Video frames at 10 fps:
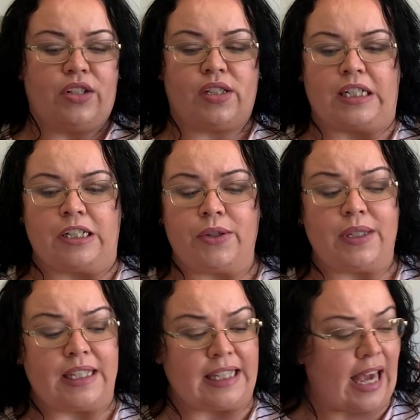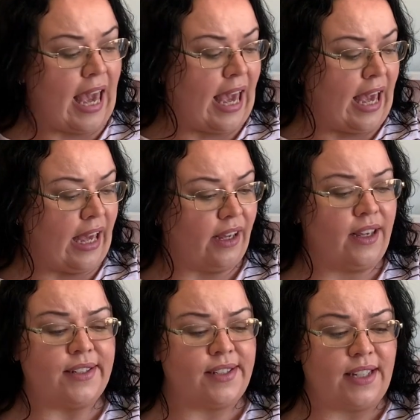So yeah,
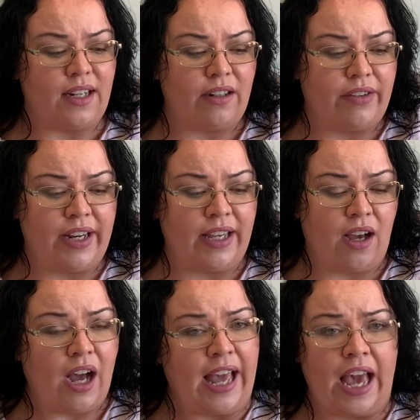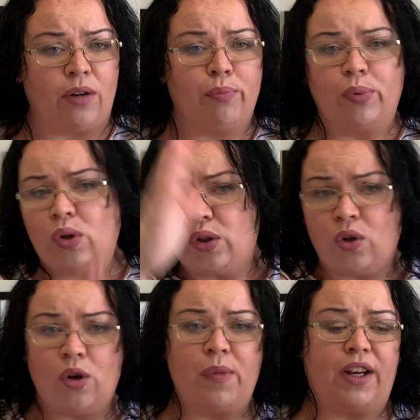considering I had bought
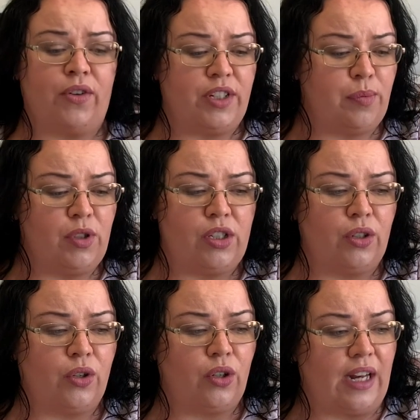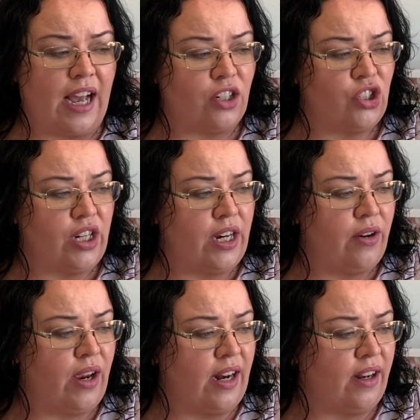all my Christmas decor last
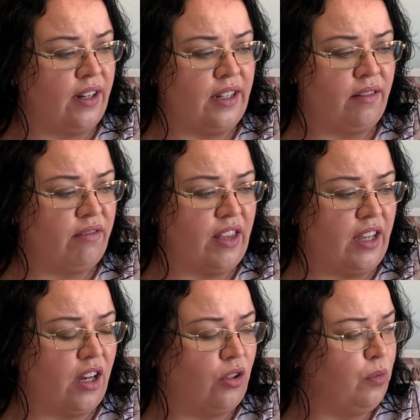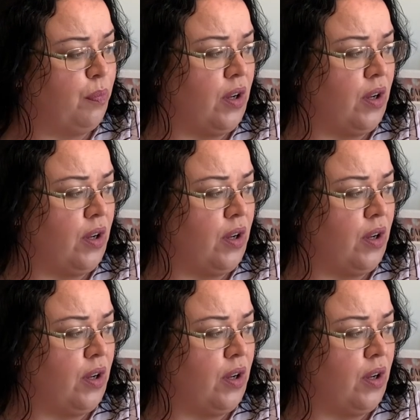year and I didn't think I could